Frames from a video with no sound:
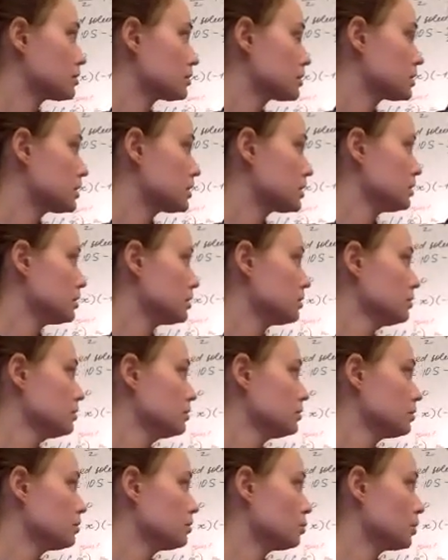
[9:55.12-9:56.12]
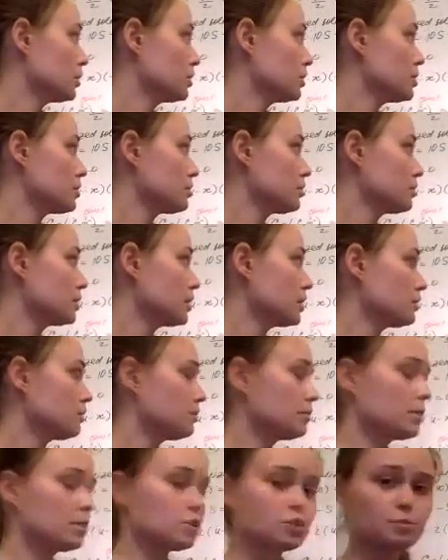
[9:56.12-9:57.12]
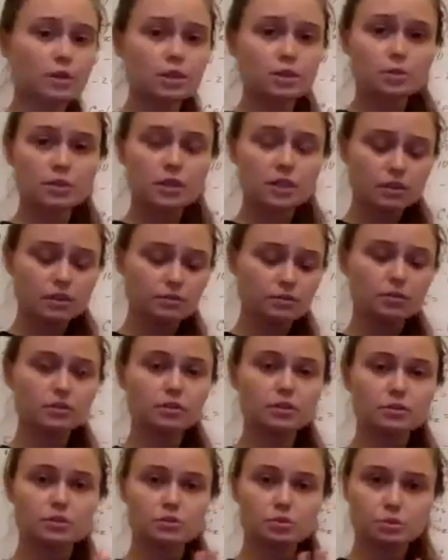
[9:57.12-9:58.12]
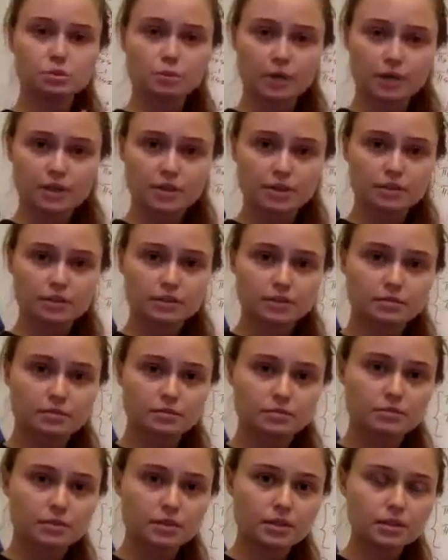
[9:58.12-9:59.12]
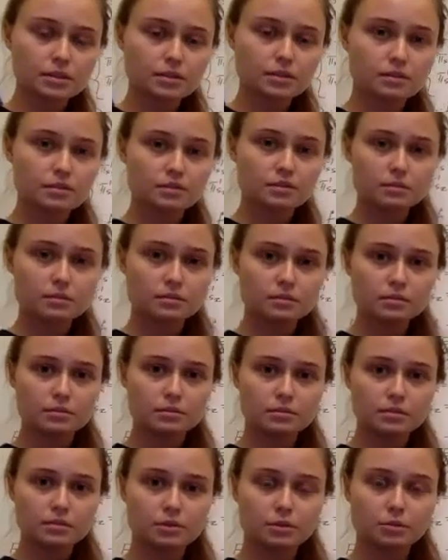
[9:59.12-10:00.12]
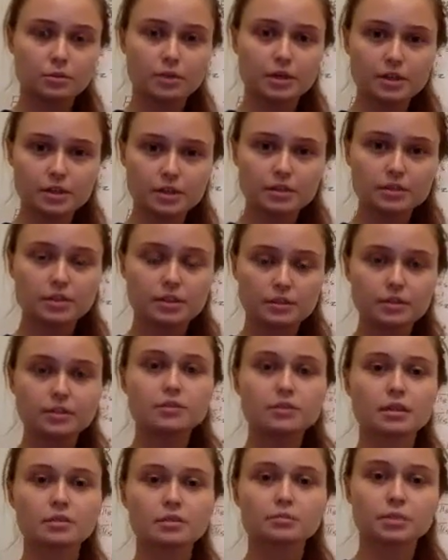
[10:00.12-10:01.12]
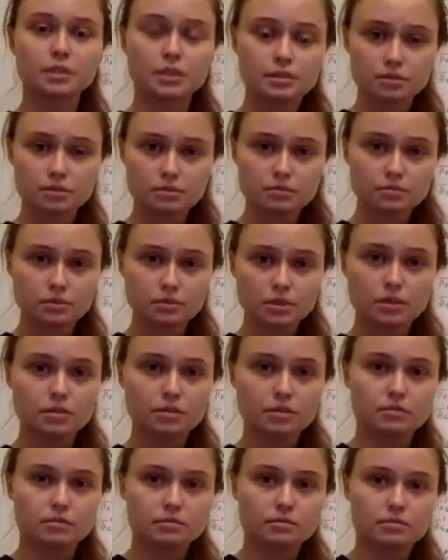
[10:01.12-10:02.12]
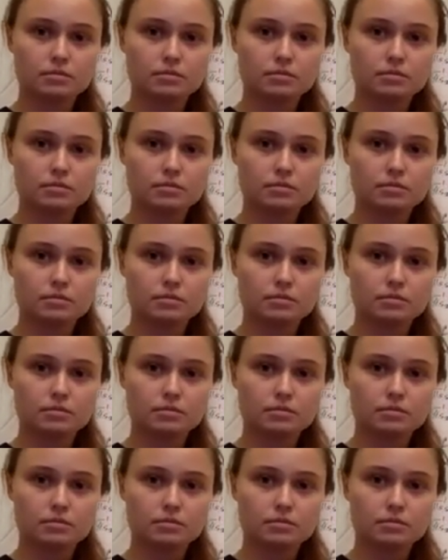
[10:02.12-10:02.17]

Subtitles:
Steel, water, and fish. But we have only 2 markets. Yes, so markets are incomplete here.